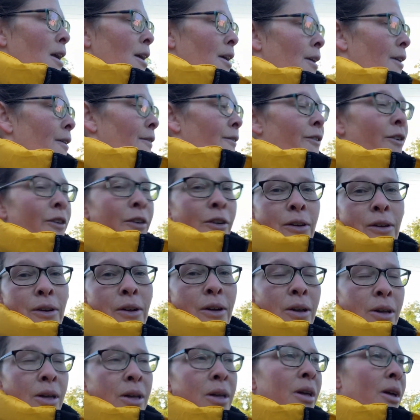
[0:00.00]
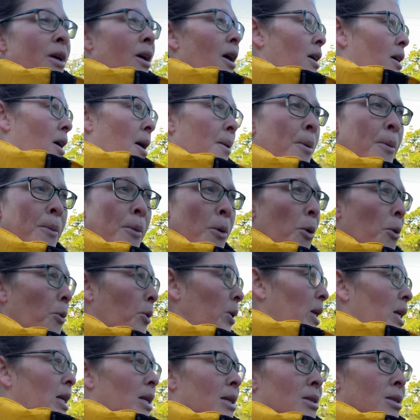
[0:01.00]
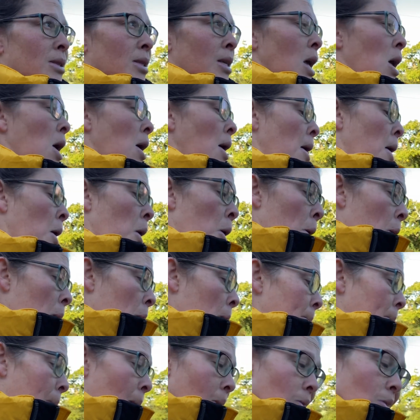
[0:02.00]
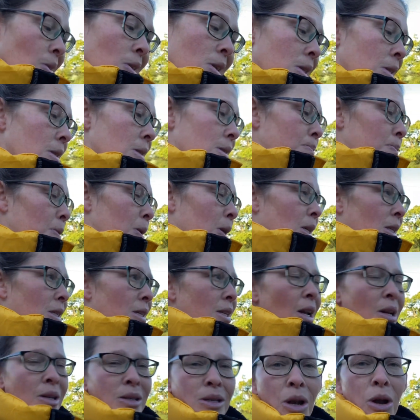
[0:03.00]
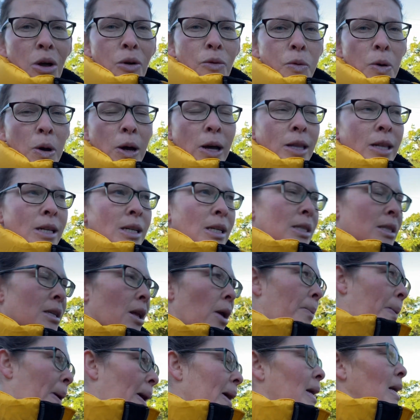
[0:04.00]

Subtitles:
for a couple more weeks, months, because there's a lot of work that needs to go back